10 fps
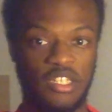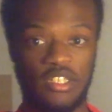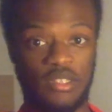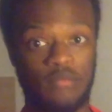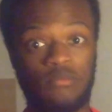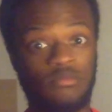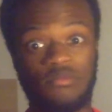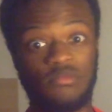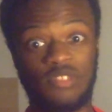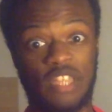
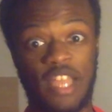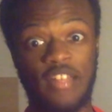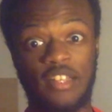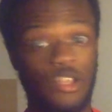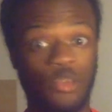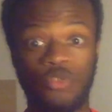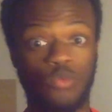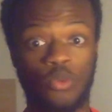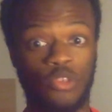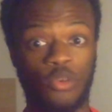Les Rouges
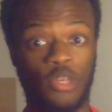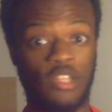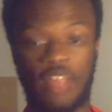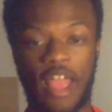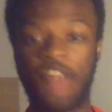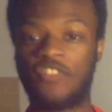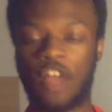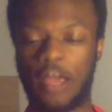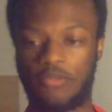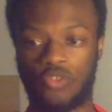don't get to
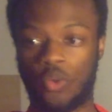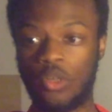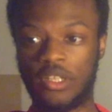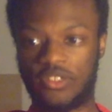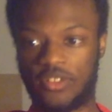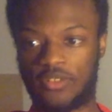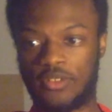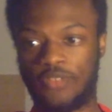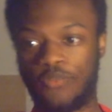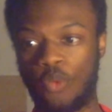halftime scoreless. As
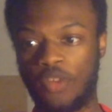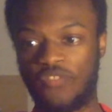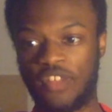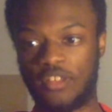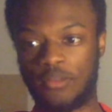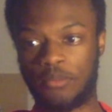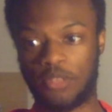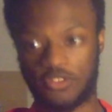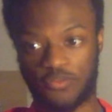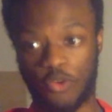in the 45th
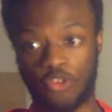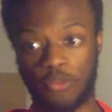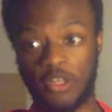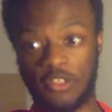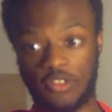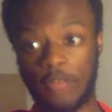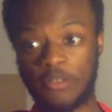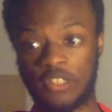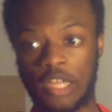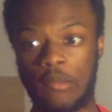plus first minute of
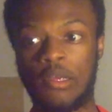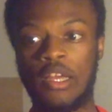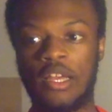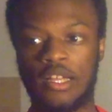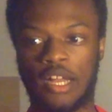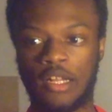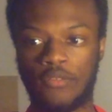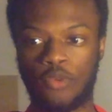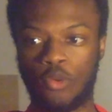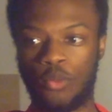stoppage time,
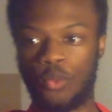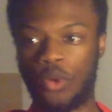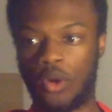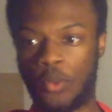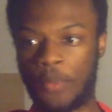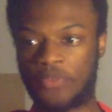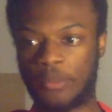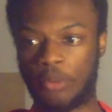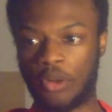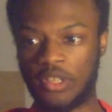Calvo whips the
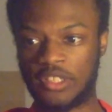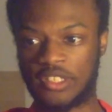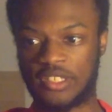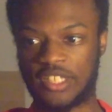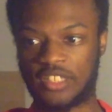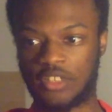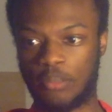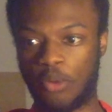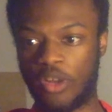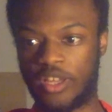ball into Cesar
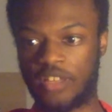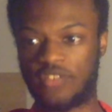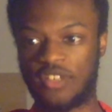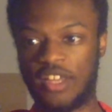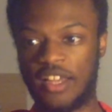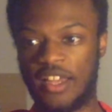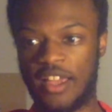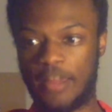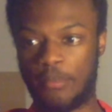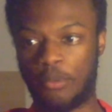Boyes,
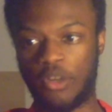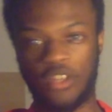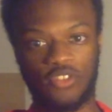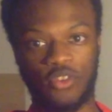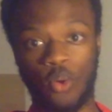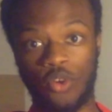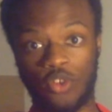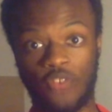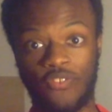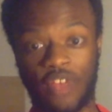and Boyes scores
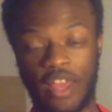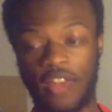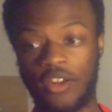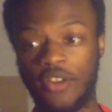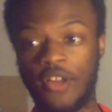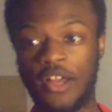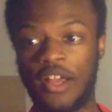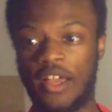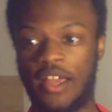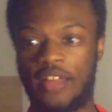off of a header,
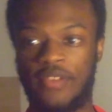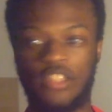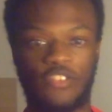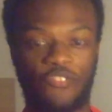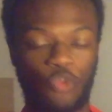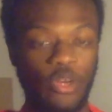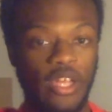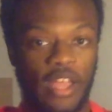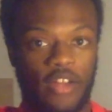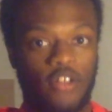and it's a
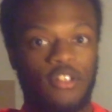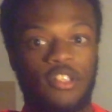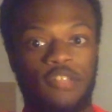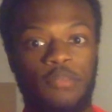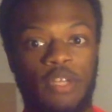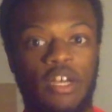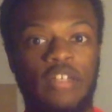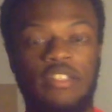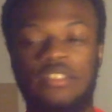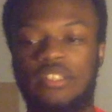free header, let's be
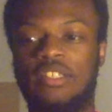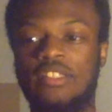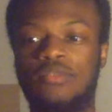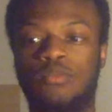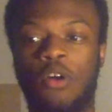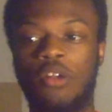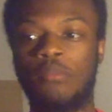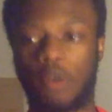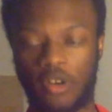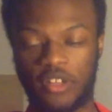honest. He's
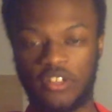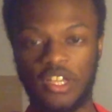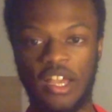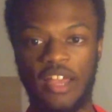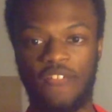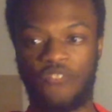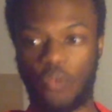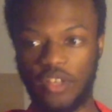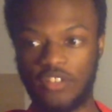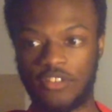unmarked. It
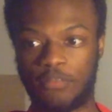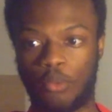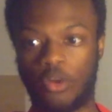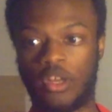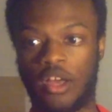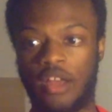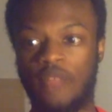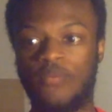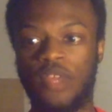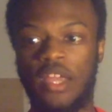freezes
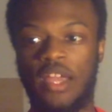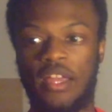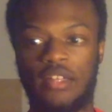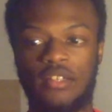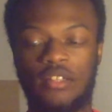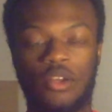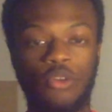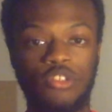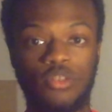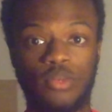Boyan, and
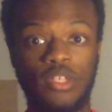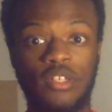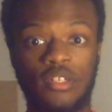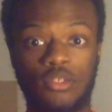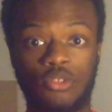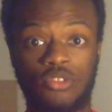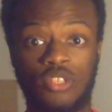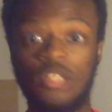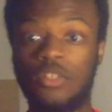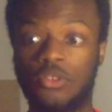Costa Rica and Los
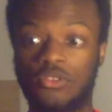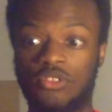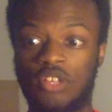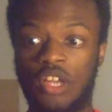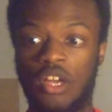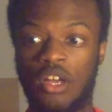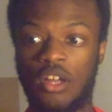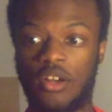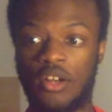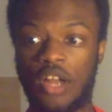Ticos
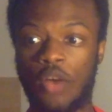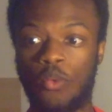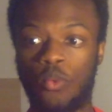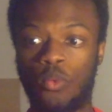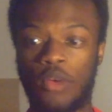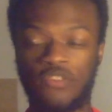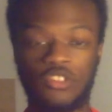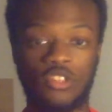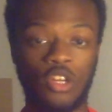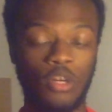have
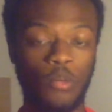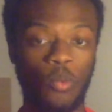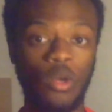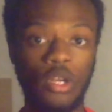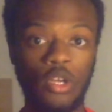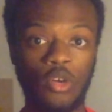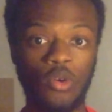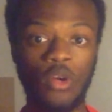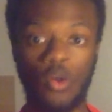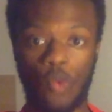just gone up
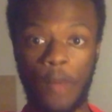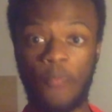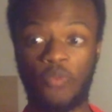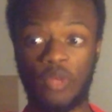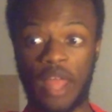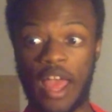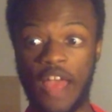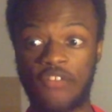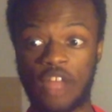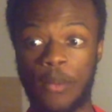1-0 right before the
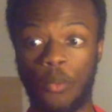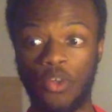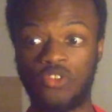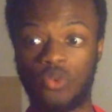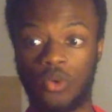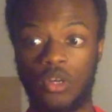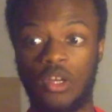halftime whistle.